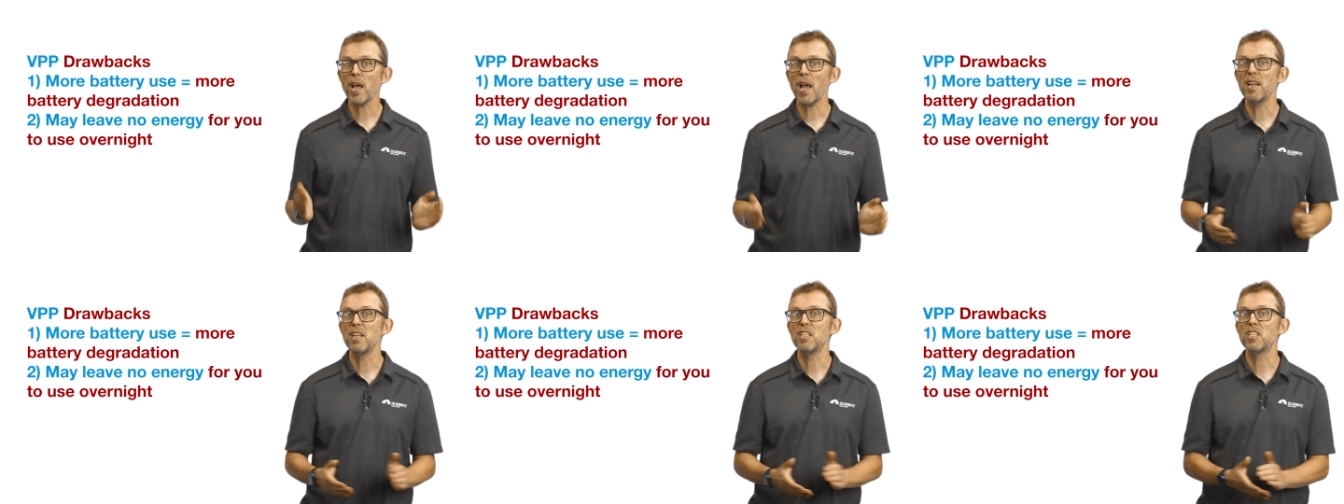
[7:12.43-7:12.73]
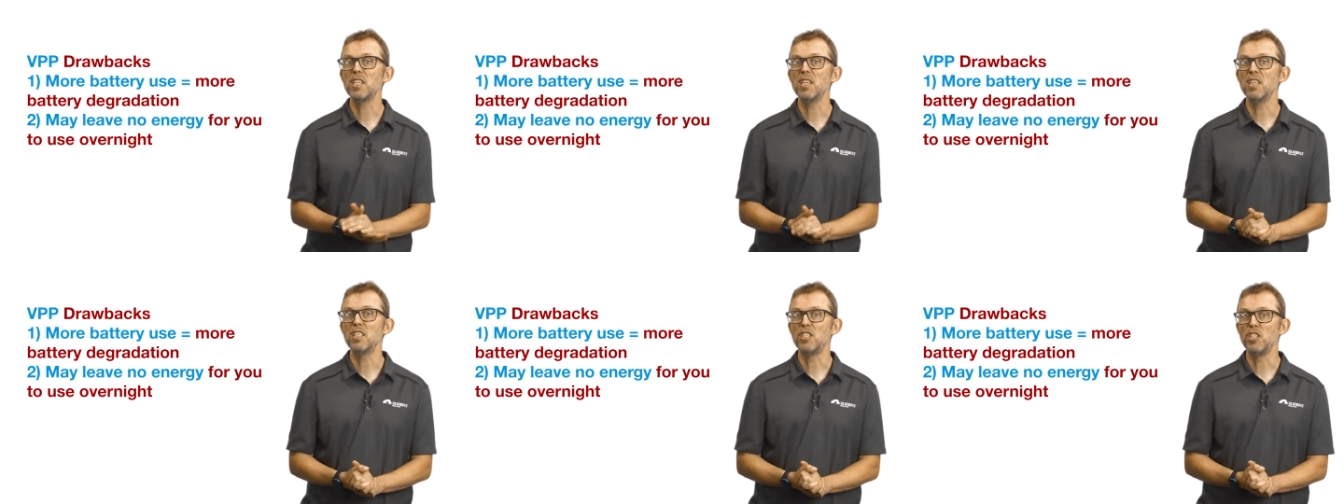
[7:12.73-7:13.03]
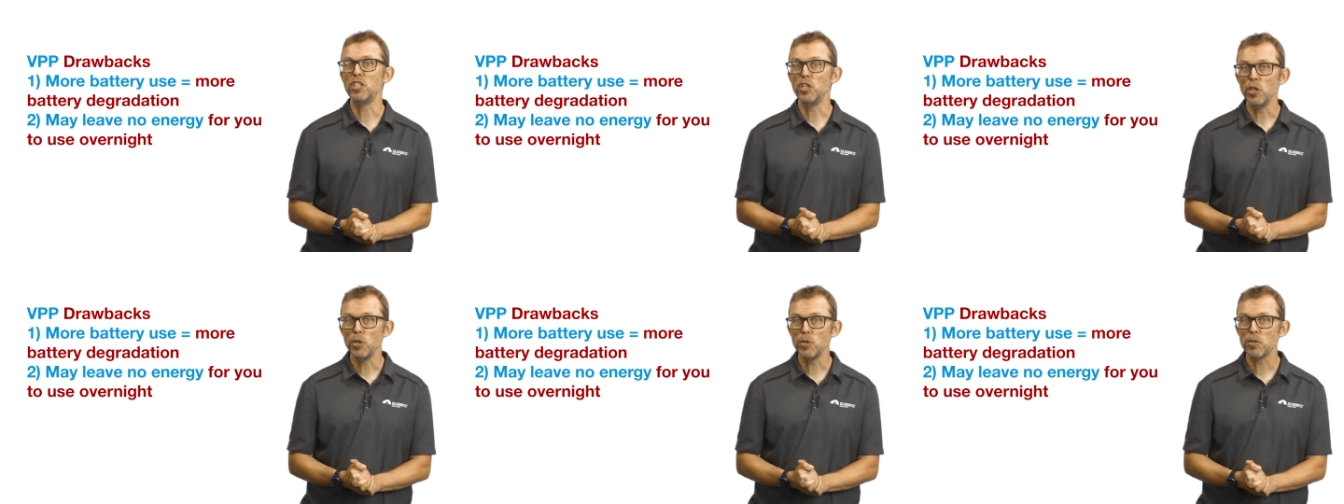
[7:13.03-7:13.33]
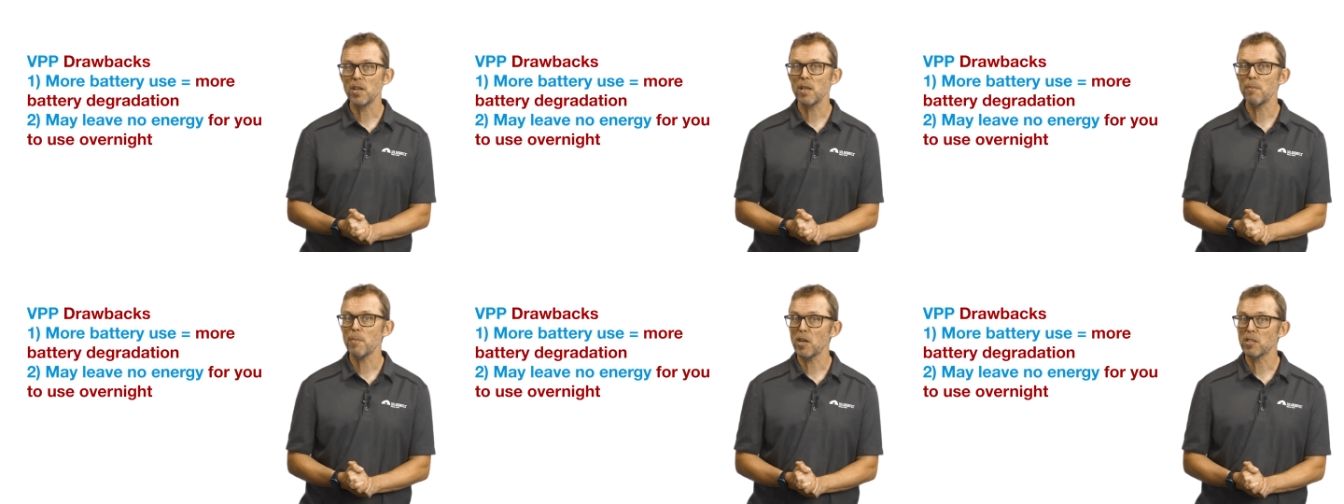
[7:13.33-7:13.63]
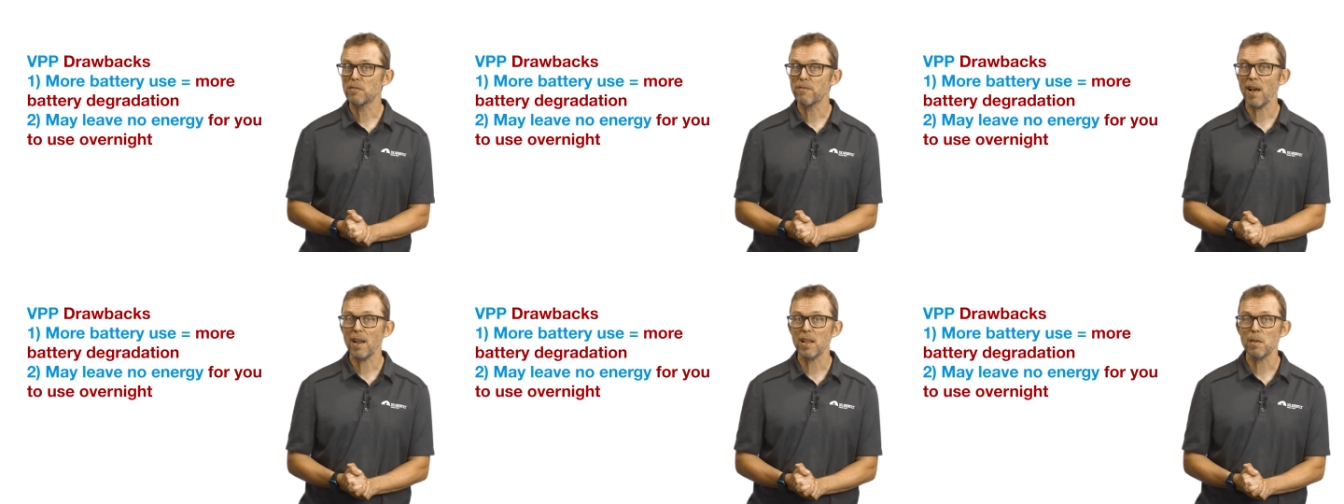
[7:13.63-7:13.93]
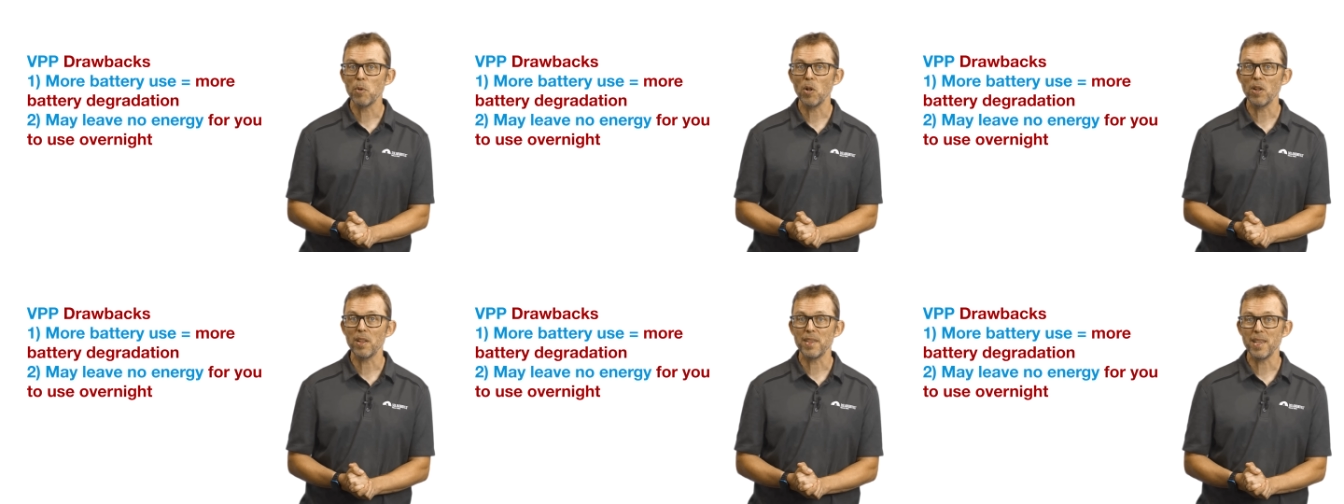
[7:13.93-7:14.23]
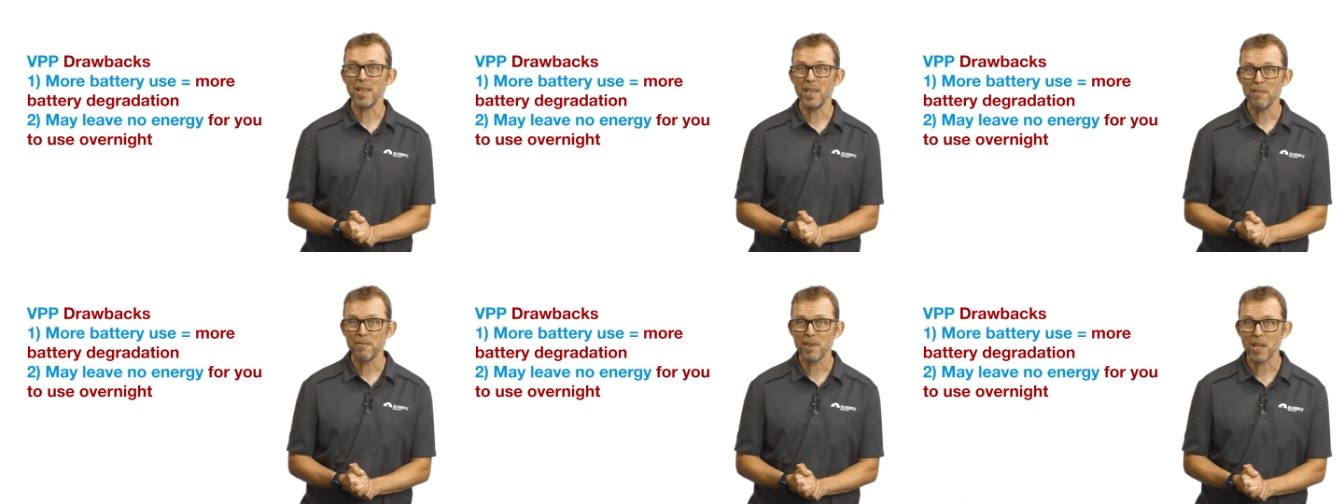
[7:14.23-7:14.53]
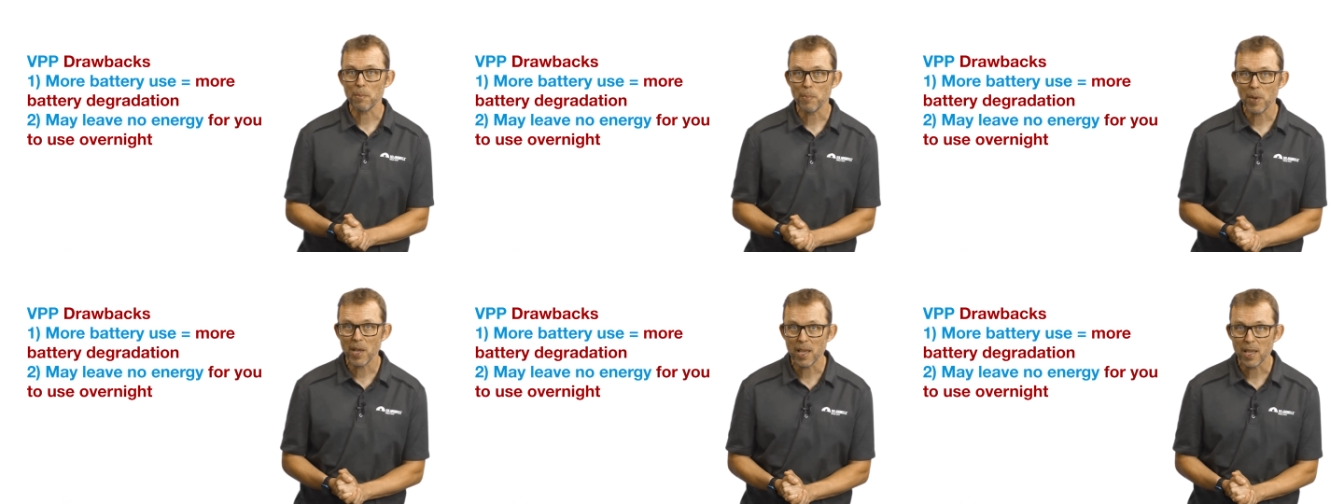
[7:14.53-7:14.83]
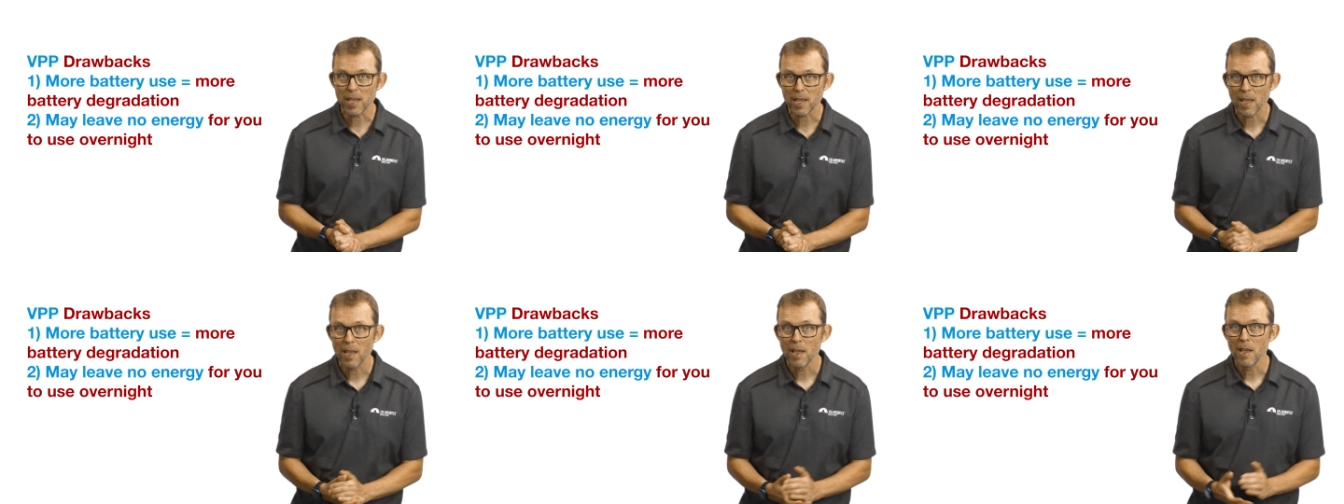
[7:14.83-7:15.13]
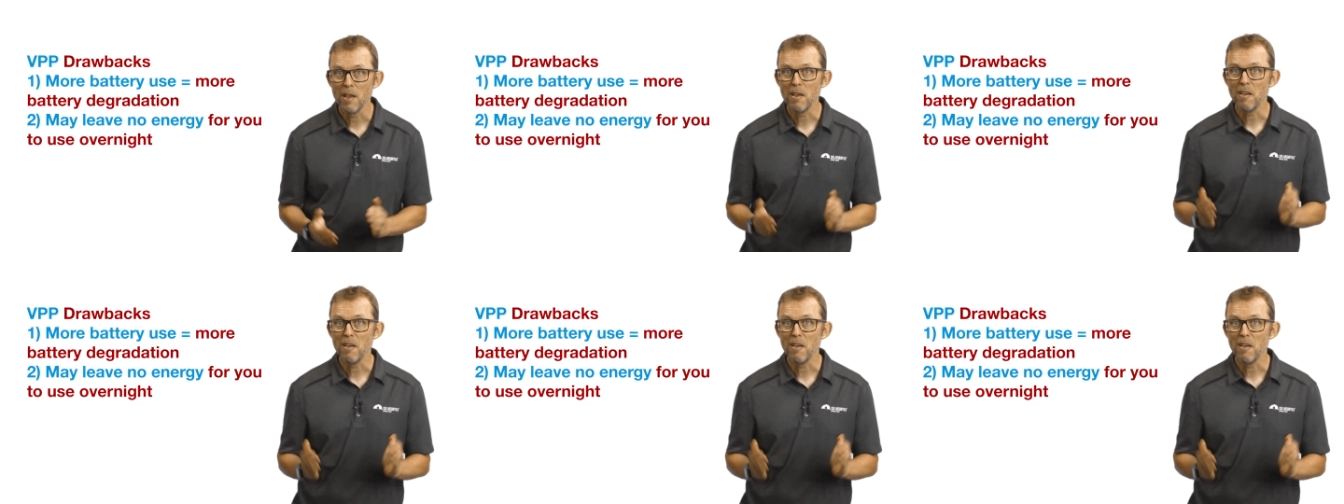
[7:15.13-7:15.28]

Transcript: energy is usually most valuable in the evening peak,